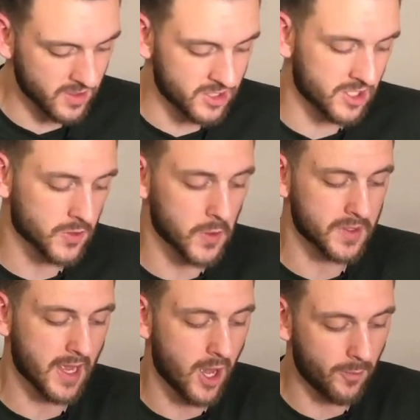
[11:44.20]
just going
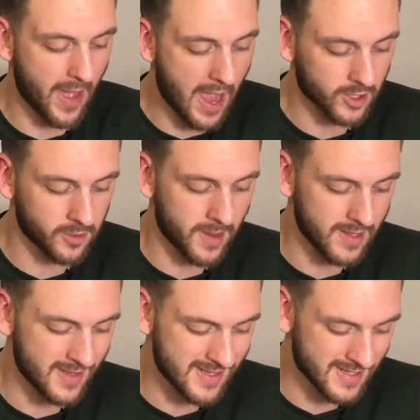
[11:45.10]
to help
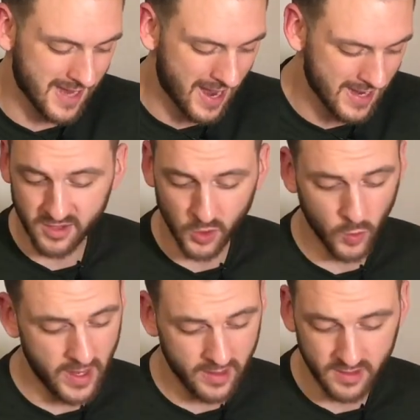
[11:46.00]
acclimate these guys to
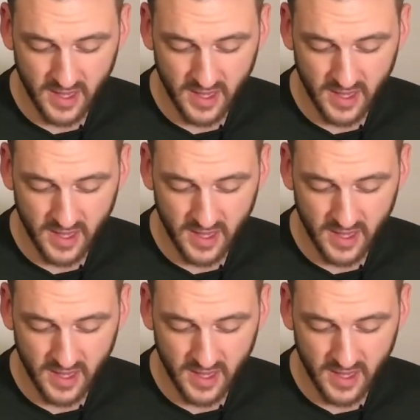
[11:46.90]
wind.